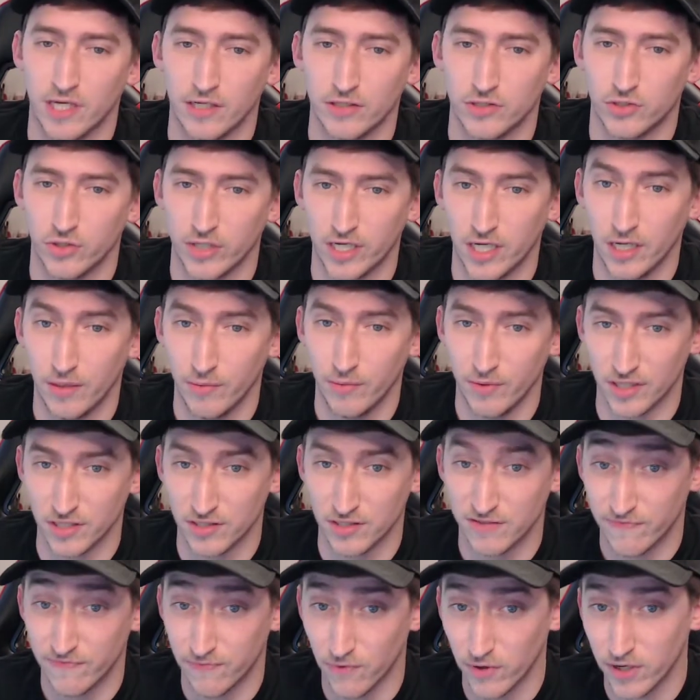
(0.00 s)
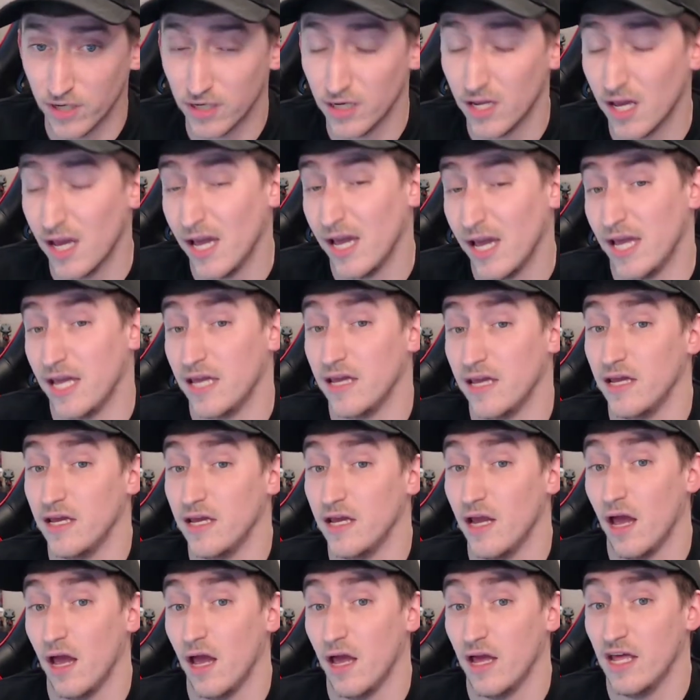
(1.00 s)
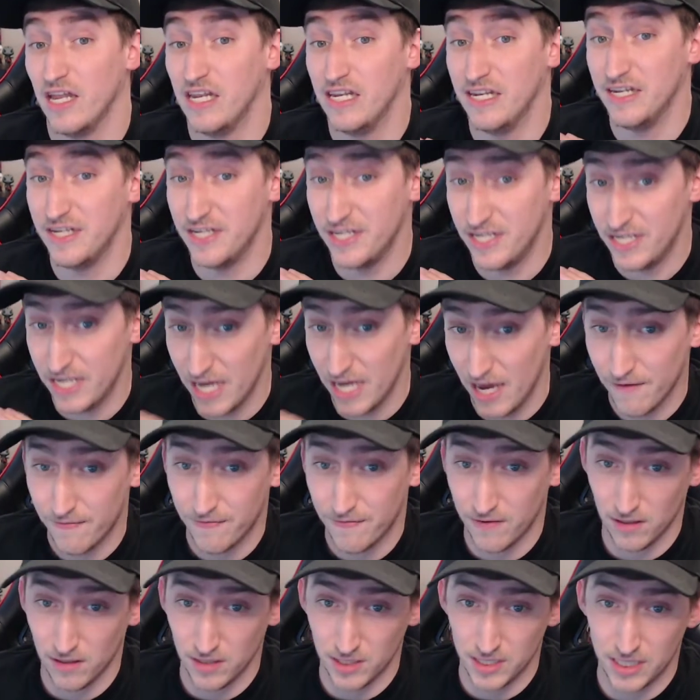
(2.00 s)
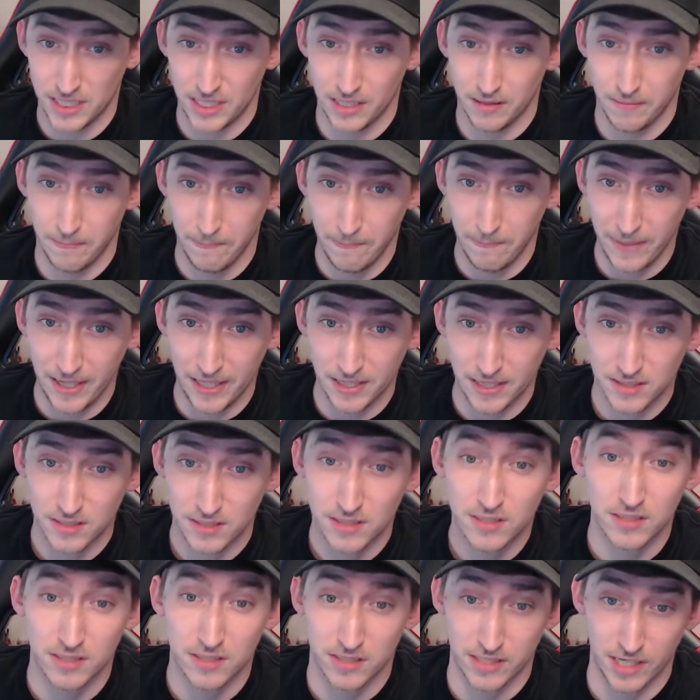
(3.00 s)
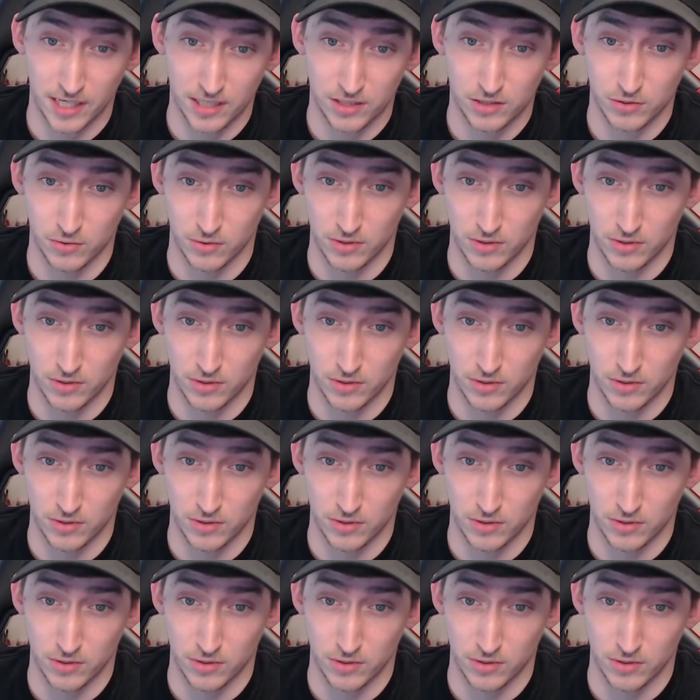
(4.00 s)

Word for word: drinking with his friend, he definitely admits to sexual